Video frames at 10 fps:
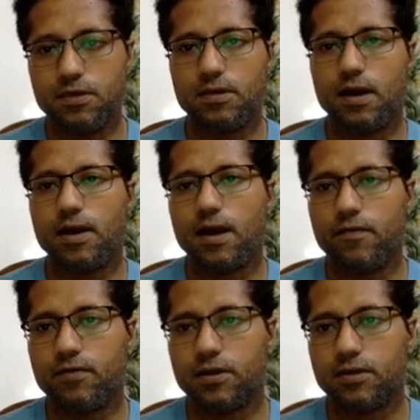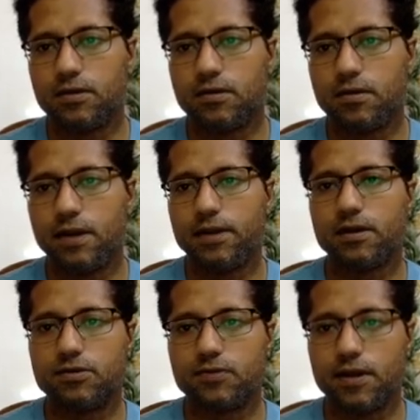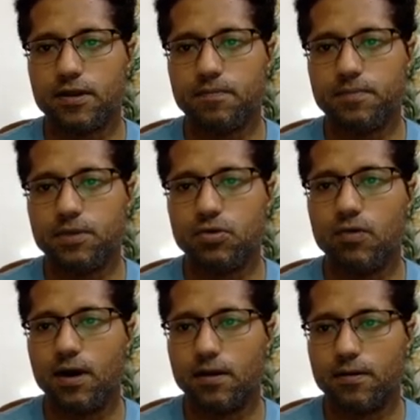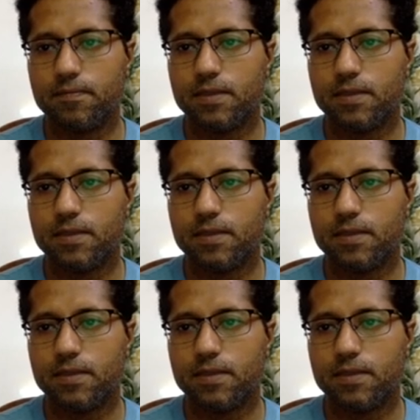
I have another right angle triangle PQR.